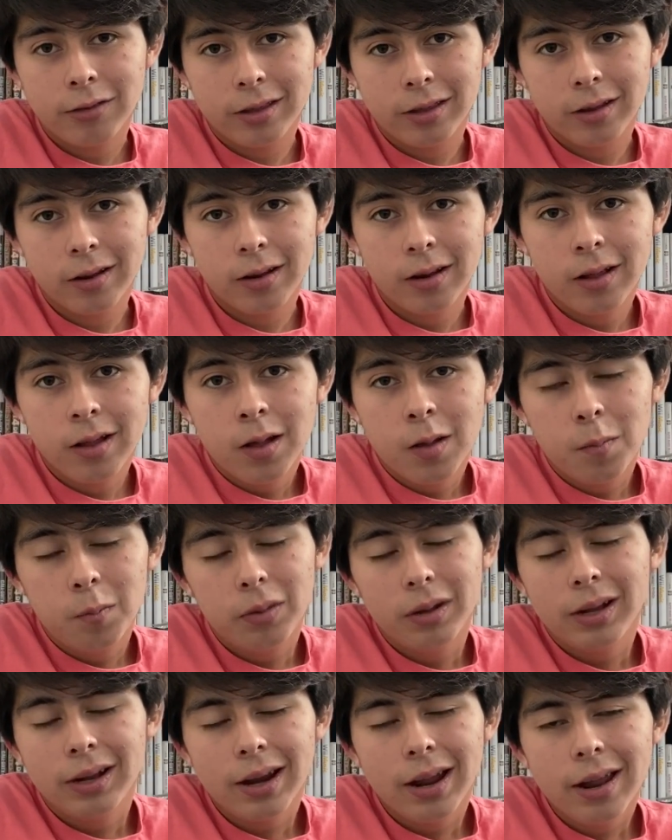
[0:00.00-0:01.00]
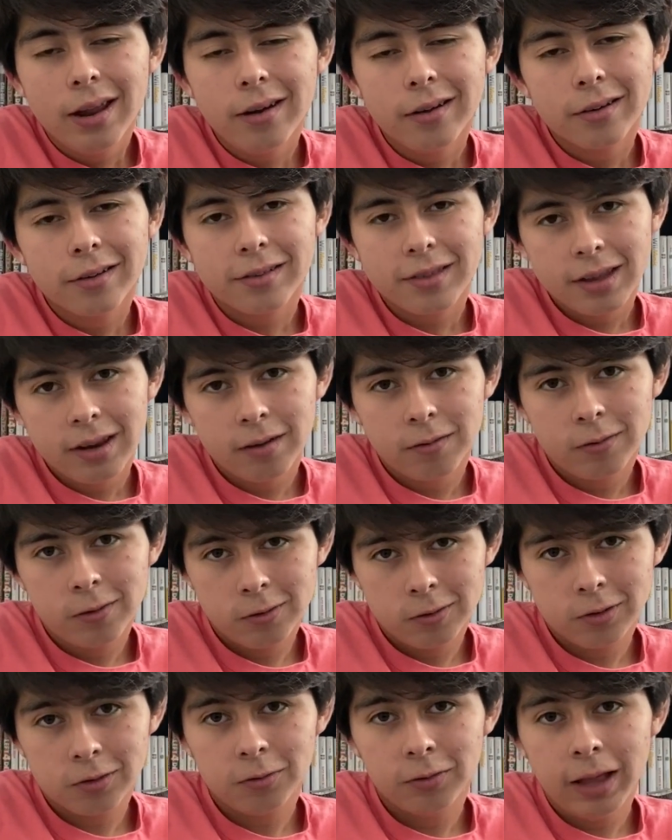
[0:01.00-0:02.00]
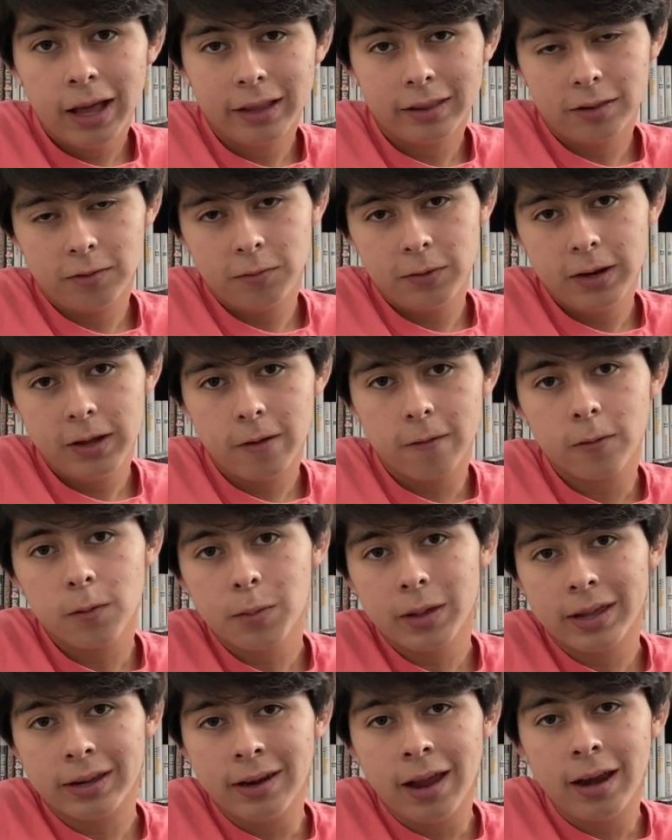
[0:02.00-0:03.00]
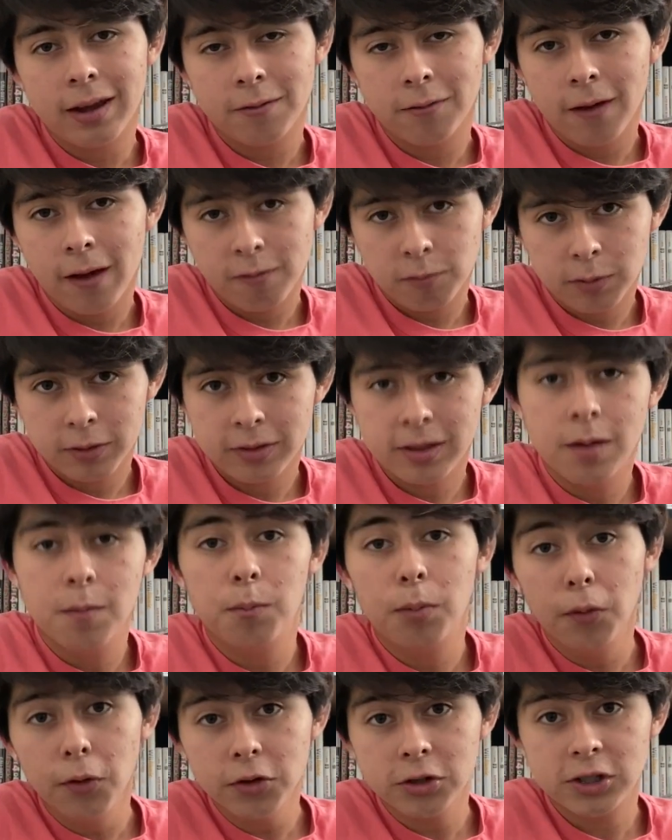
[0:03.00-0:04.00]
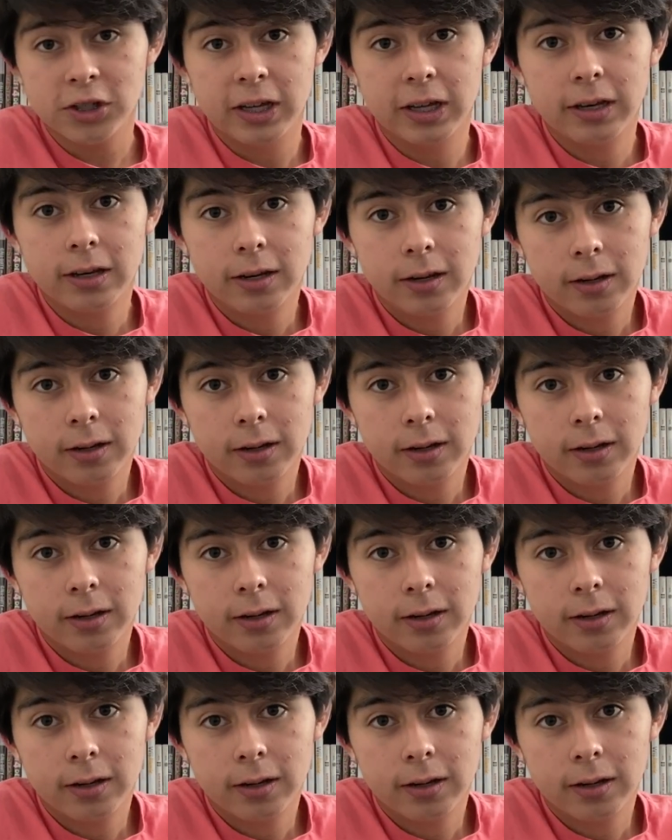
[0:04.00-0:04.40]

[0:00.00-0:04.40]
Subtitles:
here, but I understand if you just flagged this video for being 95% bullshit.